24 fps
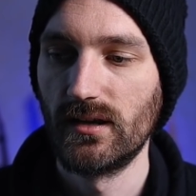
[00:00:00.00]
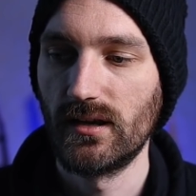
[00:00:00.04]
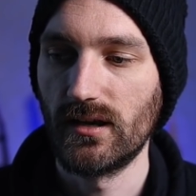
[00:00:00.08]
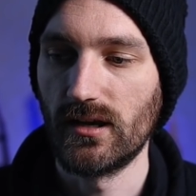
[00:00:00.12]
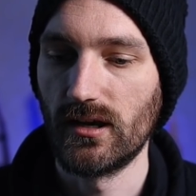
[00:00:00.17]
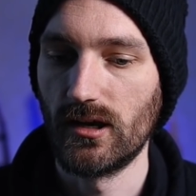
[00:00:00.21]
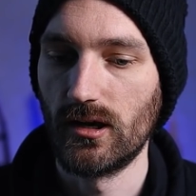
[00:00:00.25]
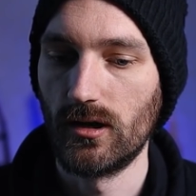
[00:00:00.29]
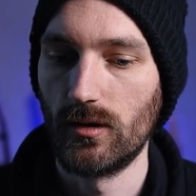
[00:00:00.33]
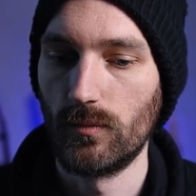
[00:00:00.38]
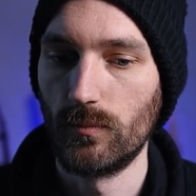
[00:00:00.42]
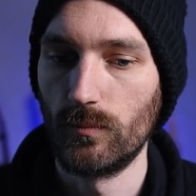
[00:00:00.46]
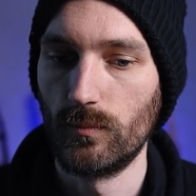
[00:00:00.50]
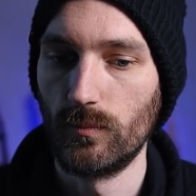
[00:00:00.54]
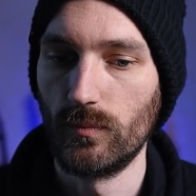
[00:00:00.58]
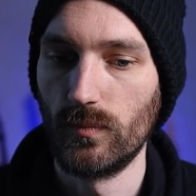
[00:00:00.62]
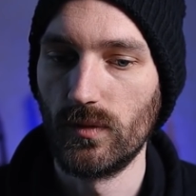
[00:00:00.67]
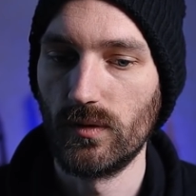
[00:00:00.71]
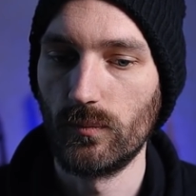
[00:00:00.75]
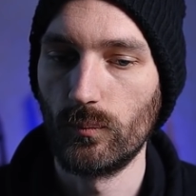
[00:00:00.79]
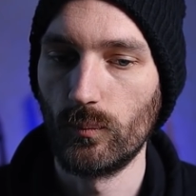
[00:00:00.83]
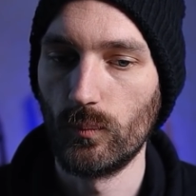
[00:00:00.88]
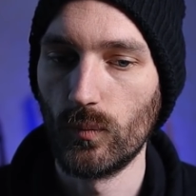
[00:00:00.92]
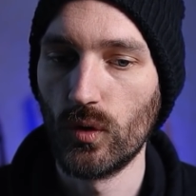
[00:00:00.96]

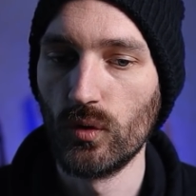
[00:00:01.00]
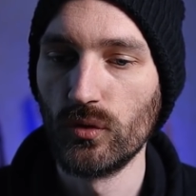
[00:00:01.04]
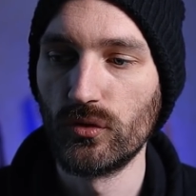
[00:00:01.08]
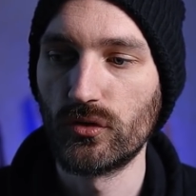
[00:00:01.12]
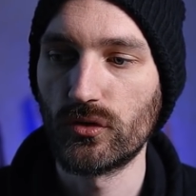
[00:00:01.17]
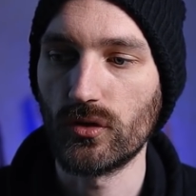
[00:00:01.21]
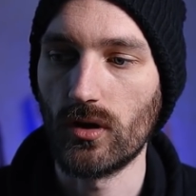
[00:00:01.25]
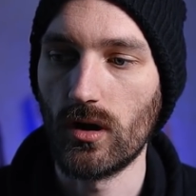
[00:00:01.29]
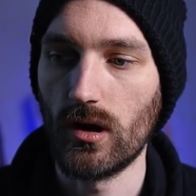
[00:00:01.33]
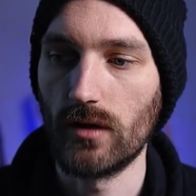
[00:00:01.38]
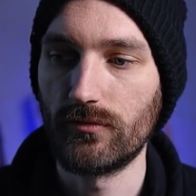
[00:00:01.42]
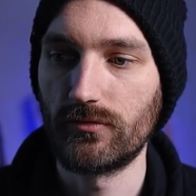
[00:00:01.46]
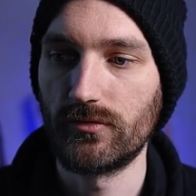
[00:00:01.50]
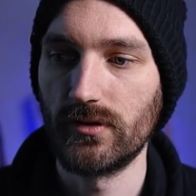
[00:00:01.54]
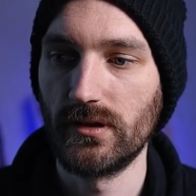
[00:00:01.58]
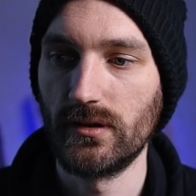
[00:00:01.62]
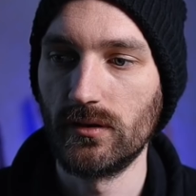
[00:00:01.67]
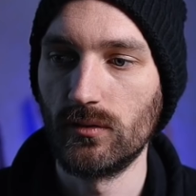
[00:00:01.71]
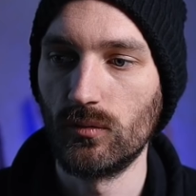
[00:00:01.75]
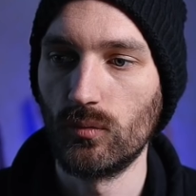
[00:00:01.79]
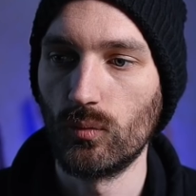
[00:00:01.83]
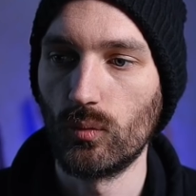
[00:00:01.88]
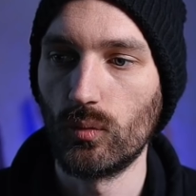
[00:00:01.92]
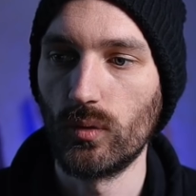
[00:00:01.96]
Most
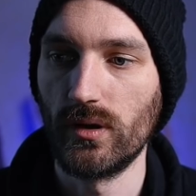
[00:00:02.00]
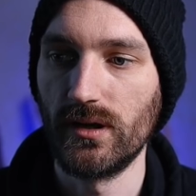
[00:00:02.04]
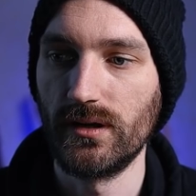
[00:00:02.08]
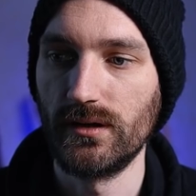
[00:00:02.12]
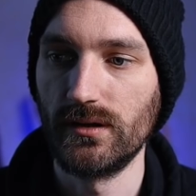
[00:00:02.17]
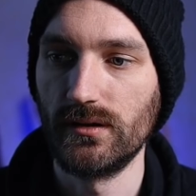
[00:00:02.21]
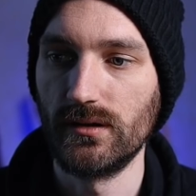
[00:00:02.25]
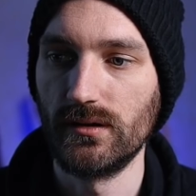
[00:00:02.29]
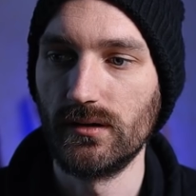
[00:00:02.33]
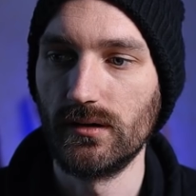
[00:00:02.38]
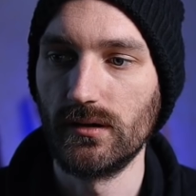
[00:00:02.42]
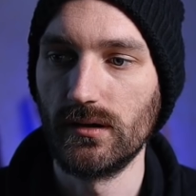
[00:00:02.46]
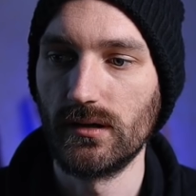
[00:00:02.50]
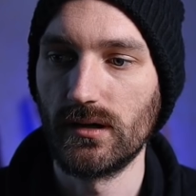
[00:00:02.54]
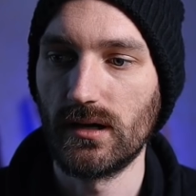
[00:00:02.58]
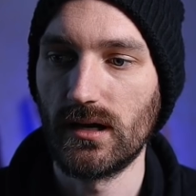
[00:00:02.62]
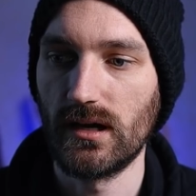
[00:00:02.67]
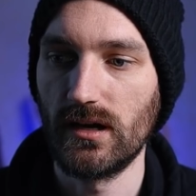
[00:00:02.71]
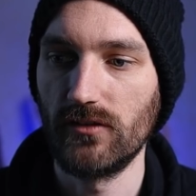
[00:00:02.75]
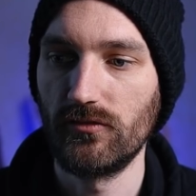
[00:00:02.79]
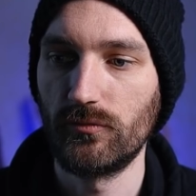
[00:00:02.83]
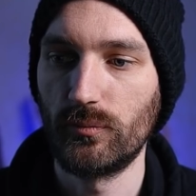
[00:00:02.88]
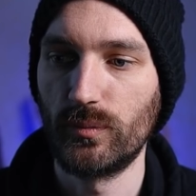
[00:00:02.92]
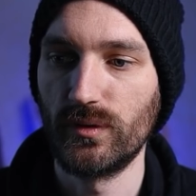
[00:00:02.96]
often when
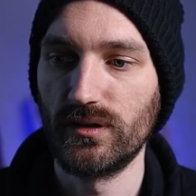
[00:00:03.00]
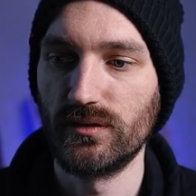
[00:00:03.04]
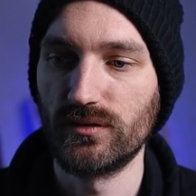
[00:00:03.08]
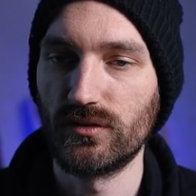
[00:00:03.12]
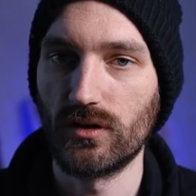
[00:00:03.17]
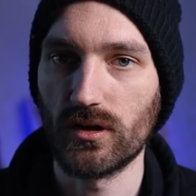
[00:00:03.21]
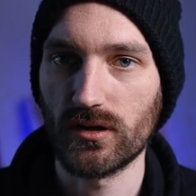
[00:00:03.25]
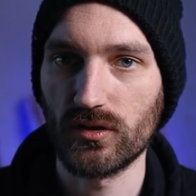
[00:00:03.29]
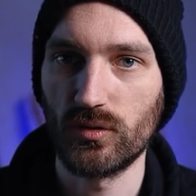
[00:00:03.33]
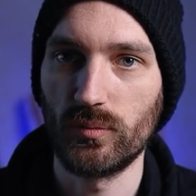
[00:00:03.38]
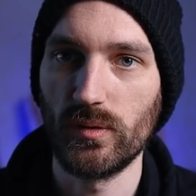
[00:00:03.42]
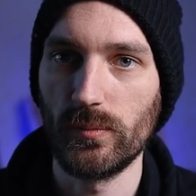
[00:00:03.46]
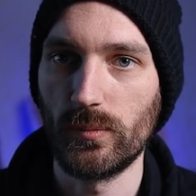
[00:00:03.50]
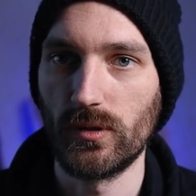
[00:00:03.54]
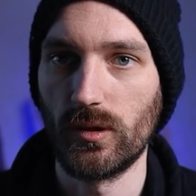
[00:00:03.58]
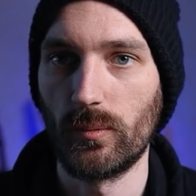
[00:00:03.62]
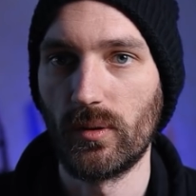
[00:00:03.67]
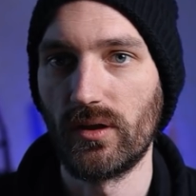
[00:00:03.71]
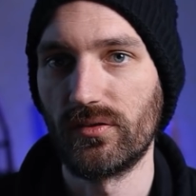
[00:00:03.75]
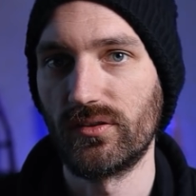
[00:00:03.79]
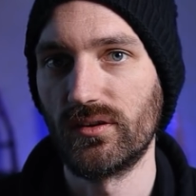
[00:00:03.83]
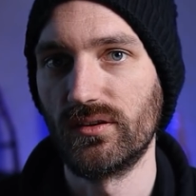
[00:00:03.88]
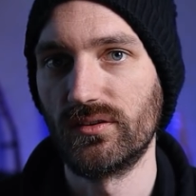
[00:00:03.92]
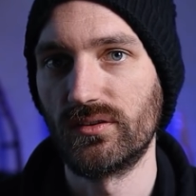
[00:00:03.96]
I've been talking to people
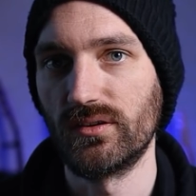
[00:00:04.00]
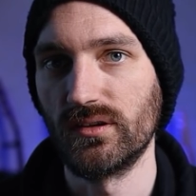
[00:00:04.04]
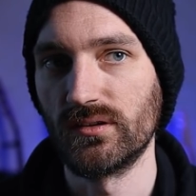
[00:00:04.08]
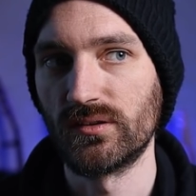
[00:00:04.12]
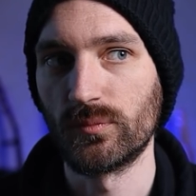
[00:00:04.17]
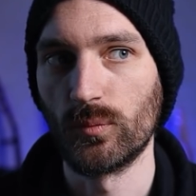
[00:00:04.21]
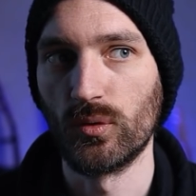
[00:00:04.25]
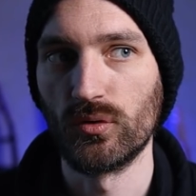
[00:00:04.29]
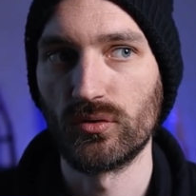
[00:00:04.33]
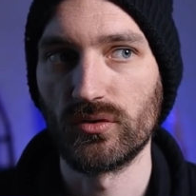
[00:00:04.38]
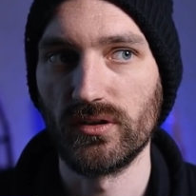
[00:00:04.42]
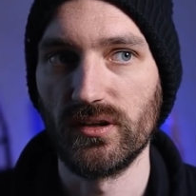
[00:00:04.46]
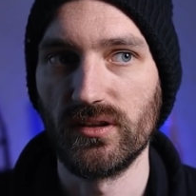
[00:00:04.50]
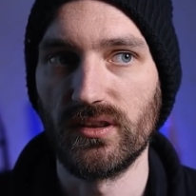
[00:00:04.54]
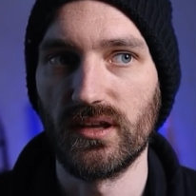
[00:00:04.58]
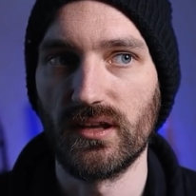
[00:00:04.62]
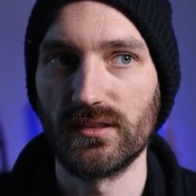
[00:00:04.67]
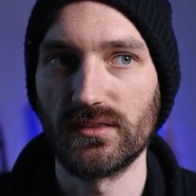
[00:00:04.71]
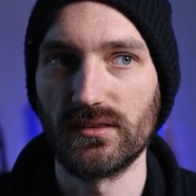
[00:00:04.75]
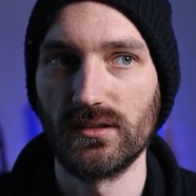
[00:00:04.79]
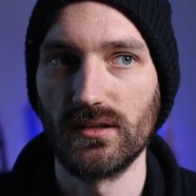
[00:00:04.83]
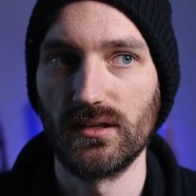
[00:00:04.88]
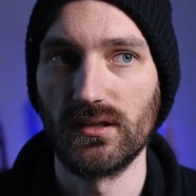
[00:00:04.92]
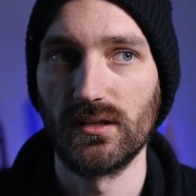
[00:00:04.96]
about this, it's mostly
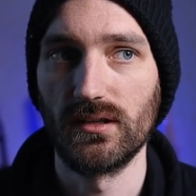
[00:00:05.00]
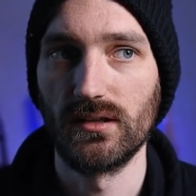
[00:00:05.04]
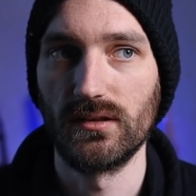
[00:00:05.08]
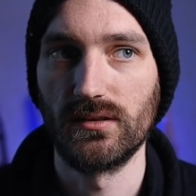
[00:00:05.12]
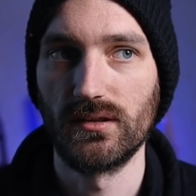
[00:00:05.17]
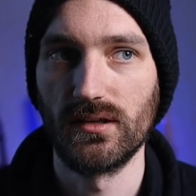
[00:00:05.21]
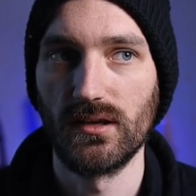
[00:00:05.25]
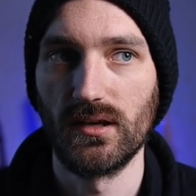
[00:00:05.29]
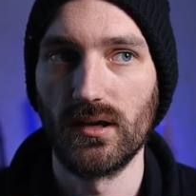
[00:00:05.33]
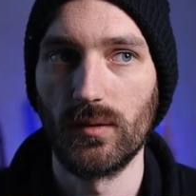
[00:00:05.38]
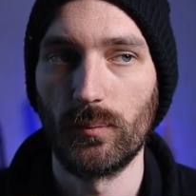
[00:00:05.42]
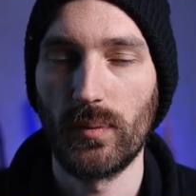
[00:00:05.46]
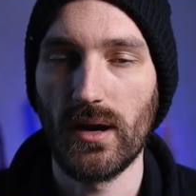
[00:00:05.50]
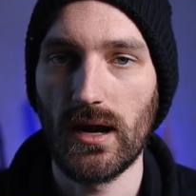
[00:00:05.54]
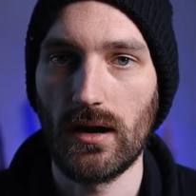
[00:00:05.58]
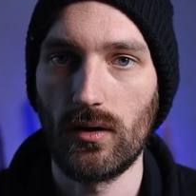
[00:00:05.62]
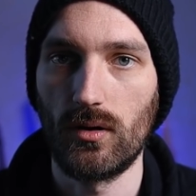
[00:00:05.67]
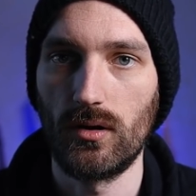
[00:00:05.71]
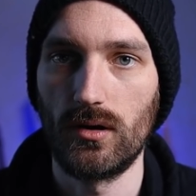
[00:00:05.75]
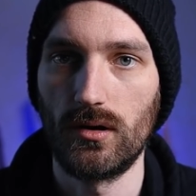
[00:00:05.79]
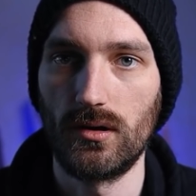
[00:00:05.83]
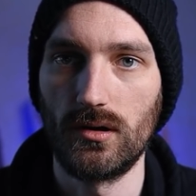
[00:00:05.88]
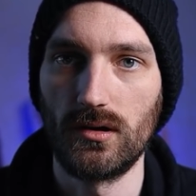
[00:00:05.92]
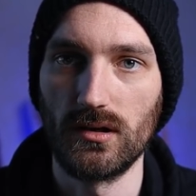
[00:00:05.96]
that the
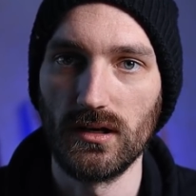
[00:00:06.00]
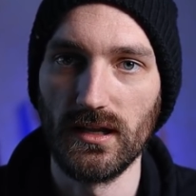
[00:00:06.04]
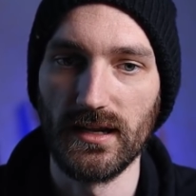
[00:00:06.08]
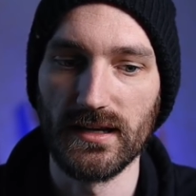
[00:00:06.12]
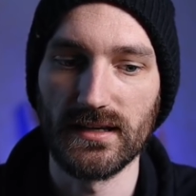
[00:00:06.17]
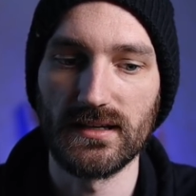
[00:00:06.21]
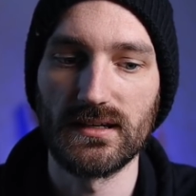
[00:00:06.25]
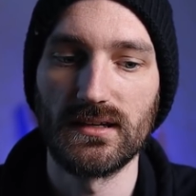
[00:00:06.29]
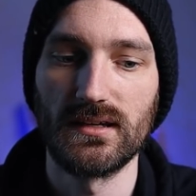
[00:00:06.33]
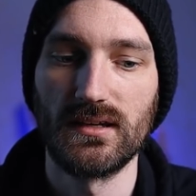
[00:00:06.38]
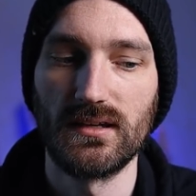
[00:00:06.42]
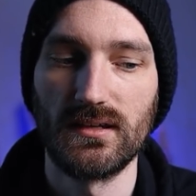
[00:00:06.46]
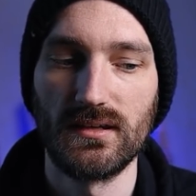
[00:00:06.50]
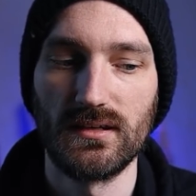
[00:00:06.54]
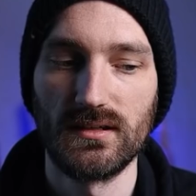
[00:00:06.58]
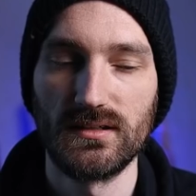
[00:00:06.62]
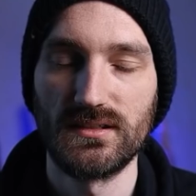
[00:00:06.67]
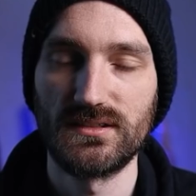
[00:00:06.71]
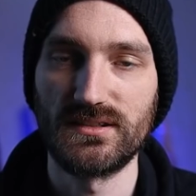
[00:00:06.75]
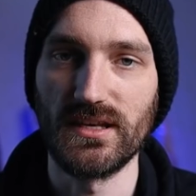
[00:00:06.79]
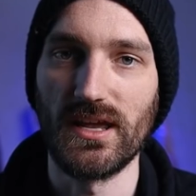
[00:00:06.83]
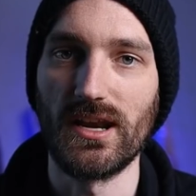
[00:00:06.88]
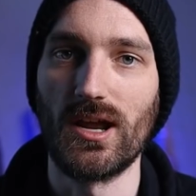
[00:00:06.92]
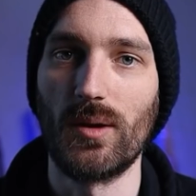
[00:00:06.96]
power like
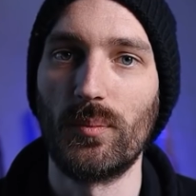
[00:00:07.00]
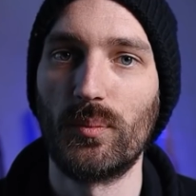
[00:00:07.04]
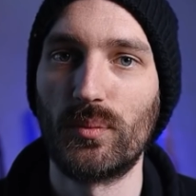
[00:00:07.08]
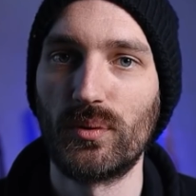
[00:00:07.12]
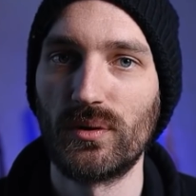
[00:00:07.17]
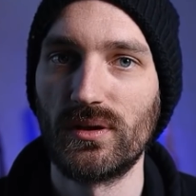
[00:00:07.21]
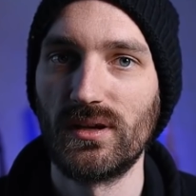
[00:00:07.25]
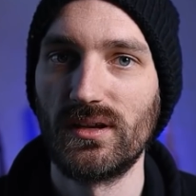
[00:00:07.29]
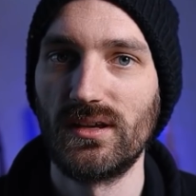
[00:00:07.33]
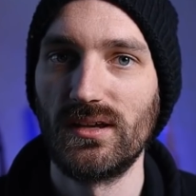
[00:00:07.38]
setup